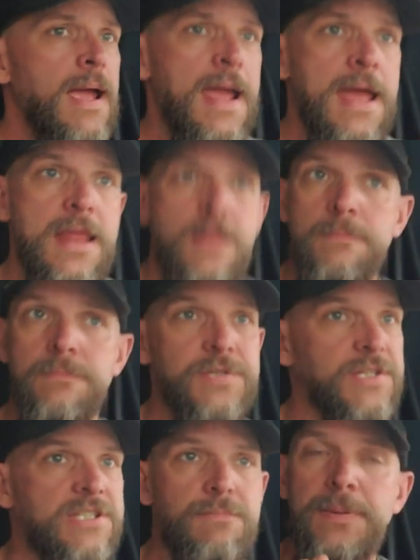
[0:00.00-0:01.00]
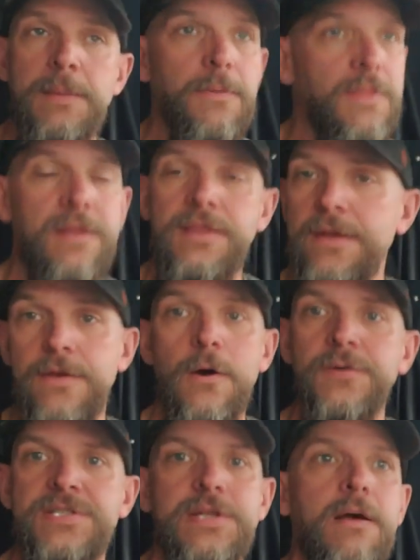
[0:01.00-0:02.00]
and just people that
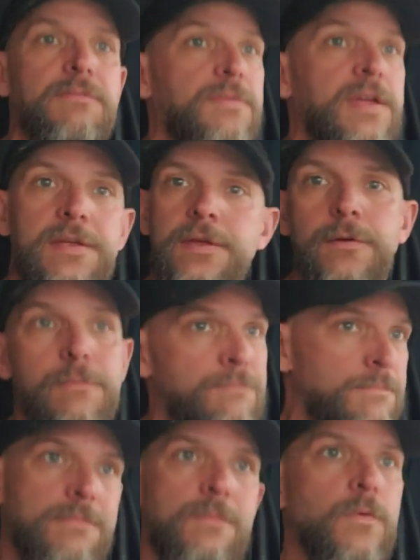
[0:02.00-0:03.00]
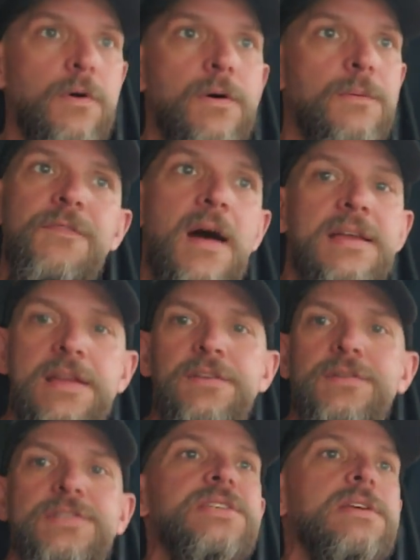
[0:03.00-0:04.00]
know stuff that you will find
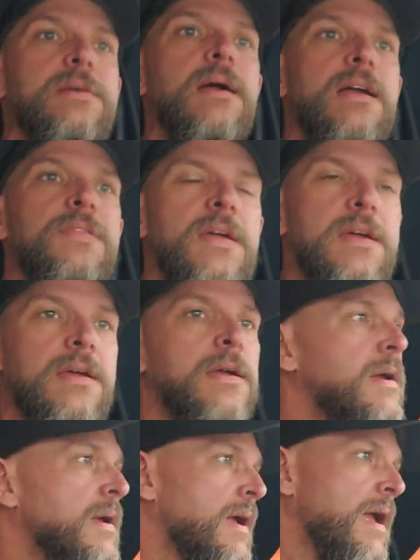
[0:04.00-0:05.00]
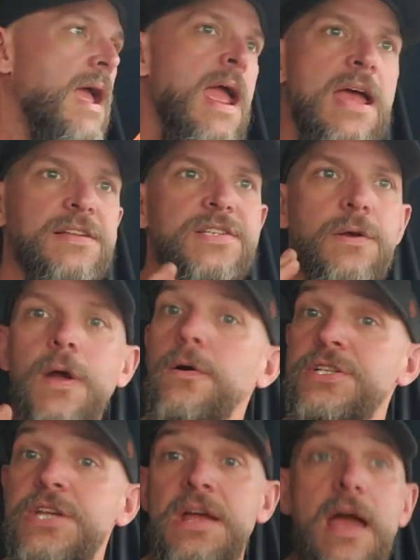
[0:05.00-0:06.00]
interesting, I think. And so go
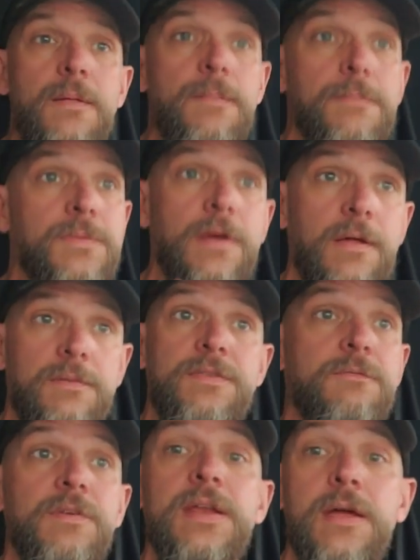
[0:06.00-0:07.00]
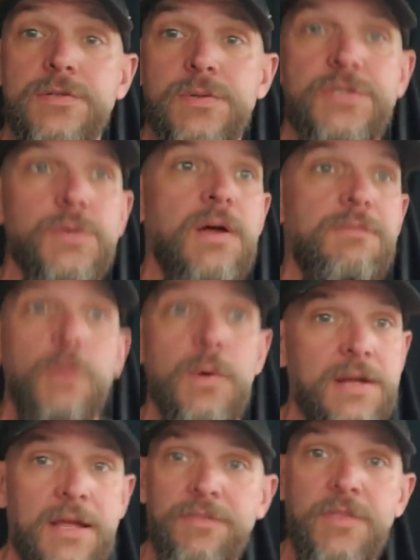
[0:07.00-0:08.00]
check out the videos with Joy if you
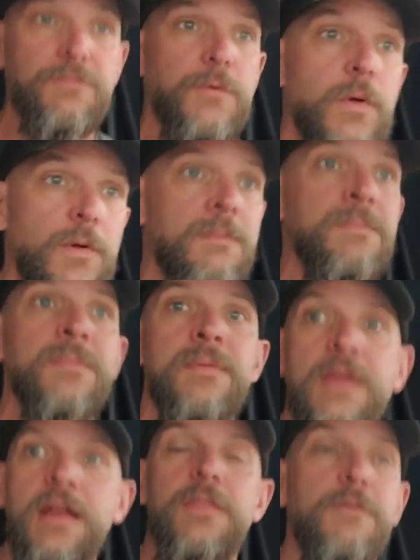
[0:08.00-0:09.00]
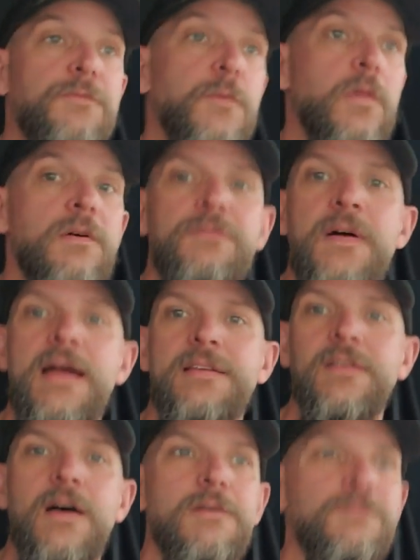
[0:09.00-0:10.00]
want to get the full
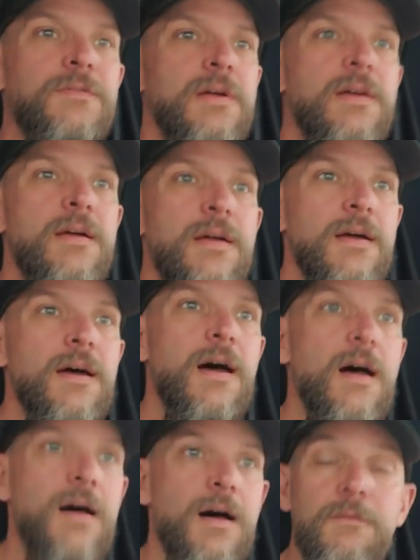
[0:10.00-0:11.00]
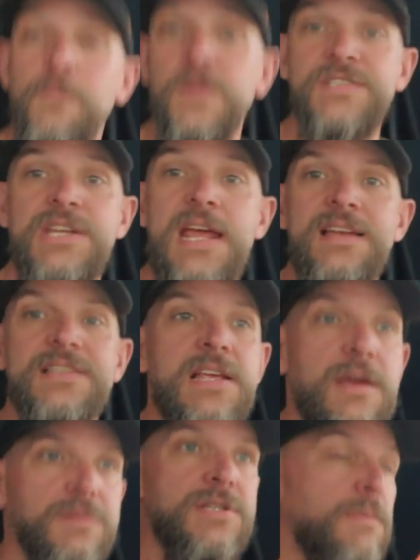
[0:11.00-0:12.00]
effect of what she had to
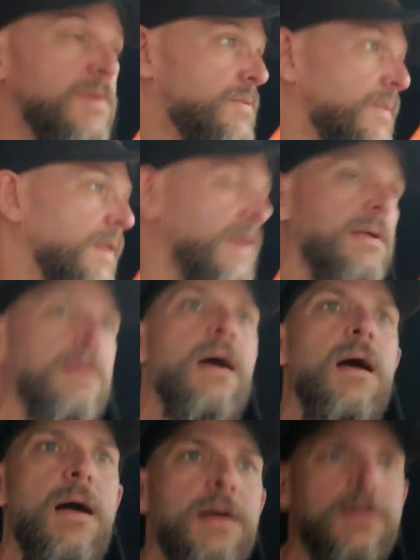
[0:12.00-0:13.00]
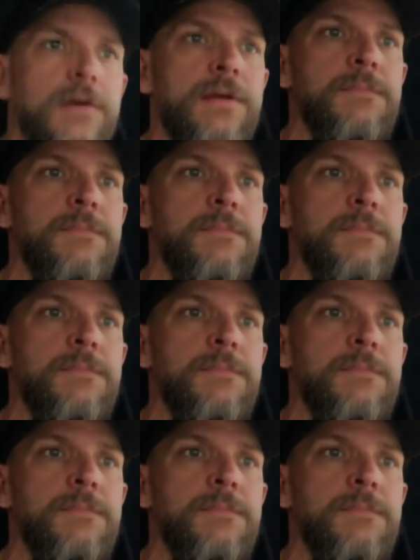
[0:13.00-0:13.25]
say. It was really a